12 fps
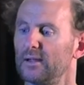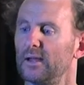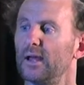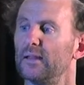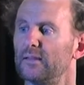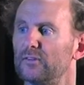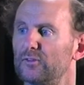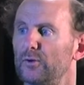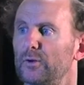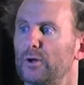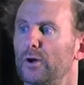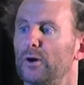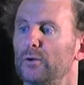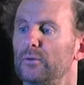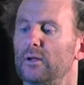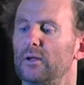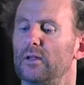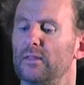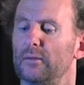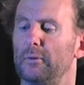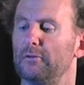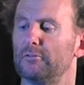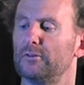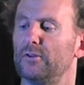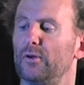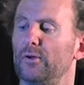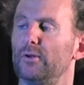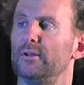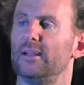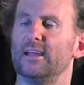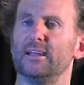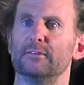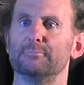in the pseudocode that we return D.